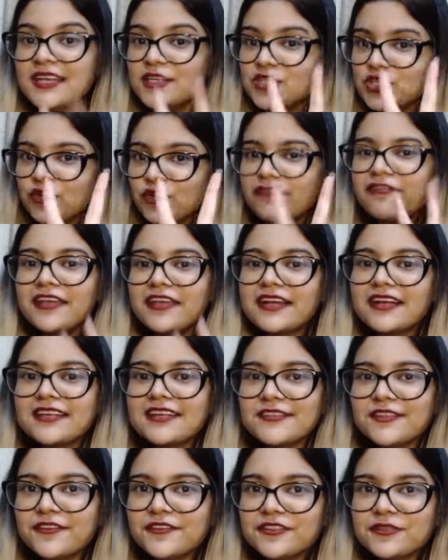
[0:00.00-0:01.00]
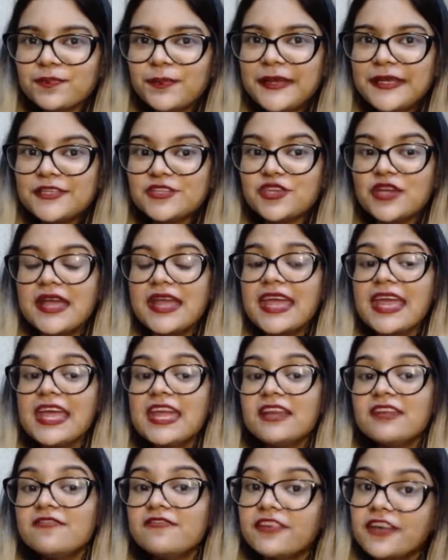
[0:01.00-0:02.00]
Two figures of speech,
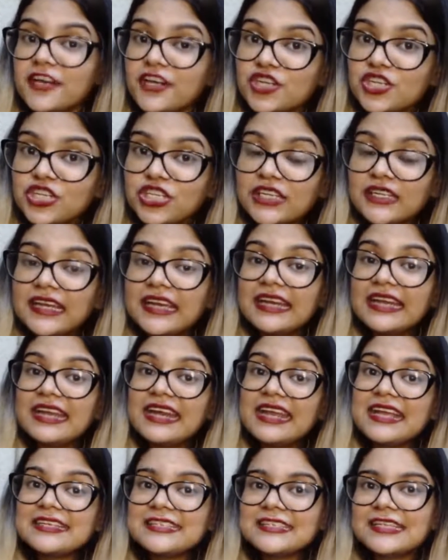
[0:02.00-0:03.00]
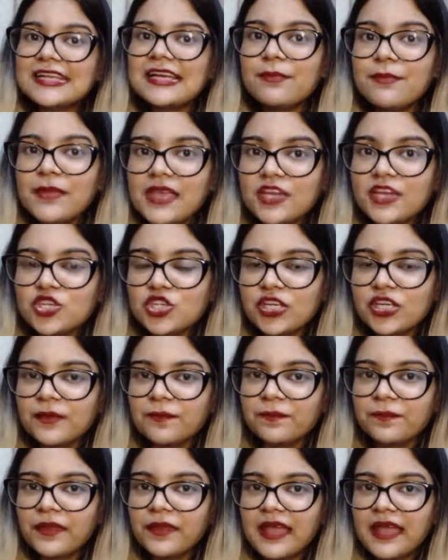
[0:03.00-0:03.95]
inversion and an exclamation.